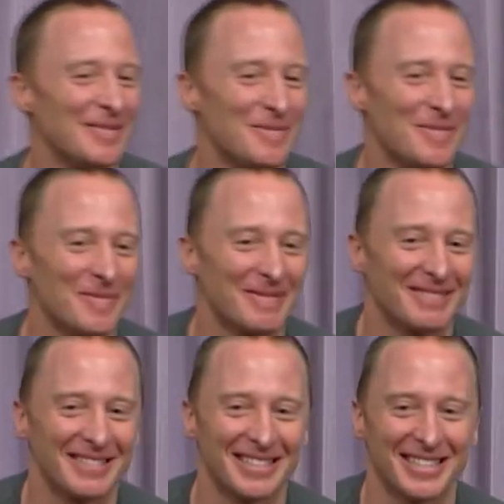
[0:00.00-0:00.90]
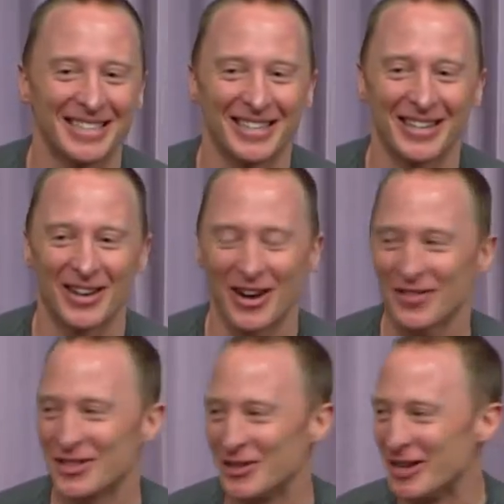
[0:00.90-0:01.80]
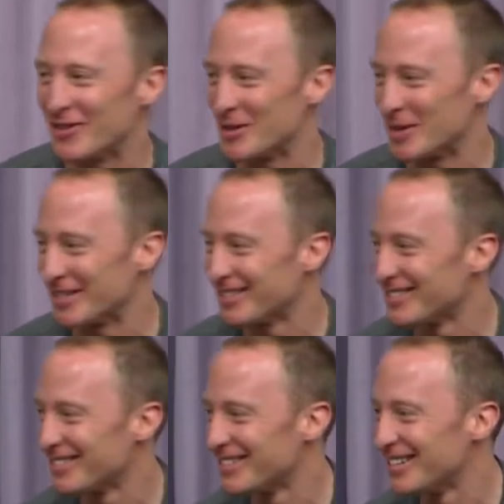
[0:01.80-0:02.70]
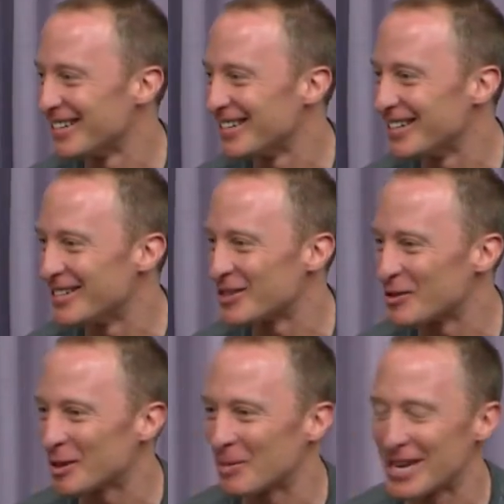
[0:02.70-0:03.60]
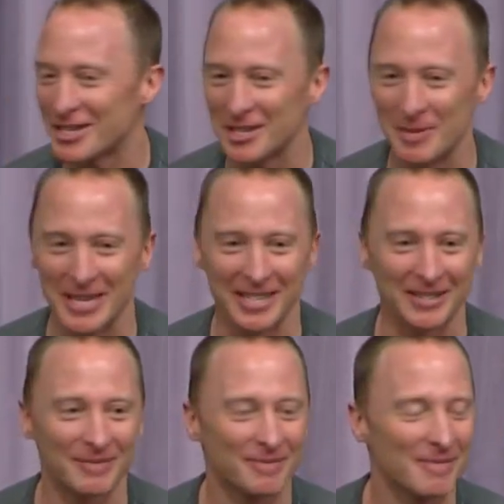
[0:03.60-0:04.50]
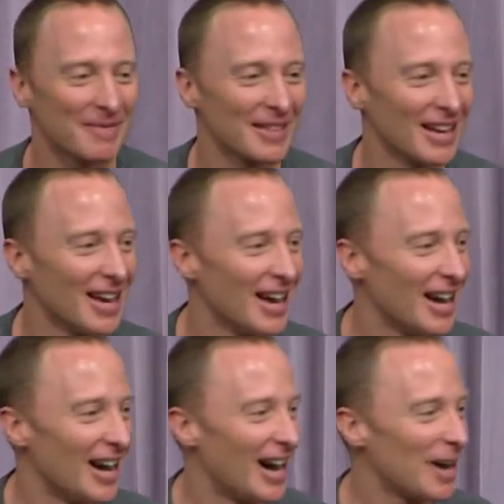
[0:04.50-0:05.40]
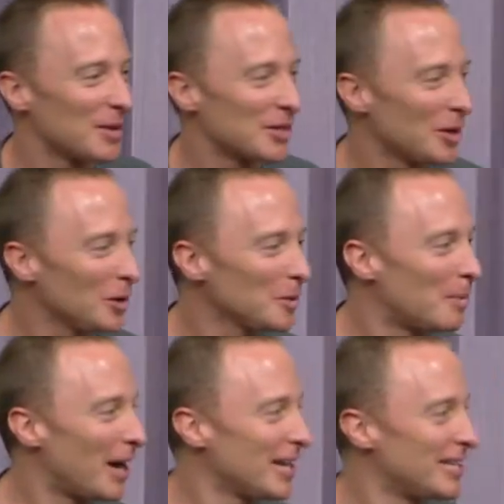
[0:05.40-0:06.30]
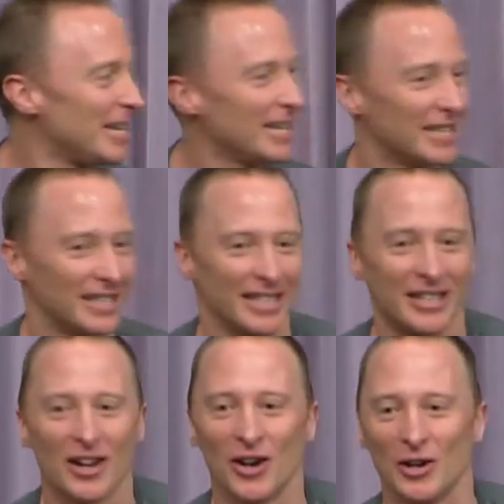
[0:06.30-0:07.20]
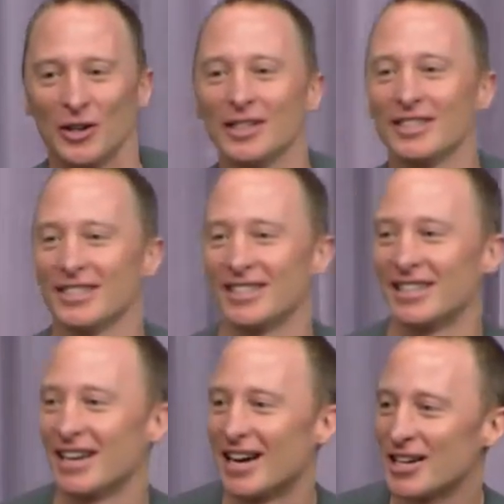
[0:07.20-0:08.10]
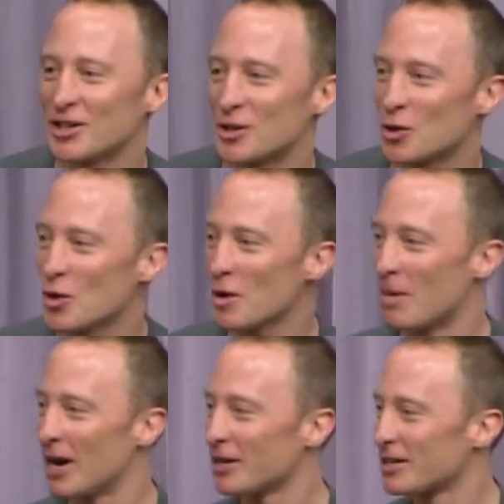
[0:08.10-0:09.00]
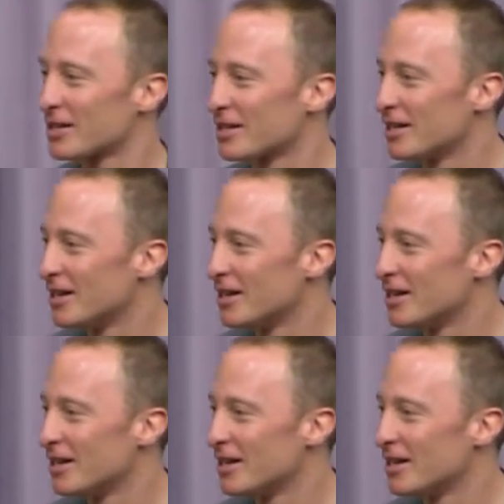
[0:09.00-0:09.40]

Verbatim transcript: is. Good afternoon, everyone. It's a real pleasure to be here. I was told by Tina and co that I should talk about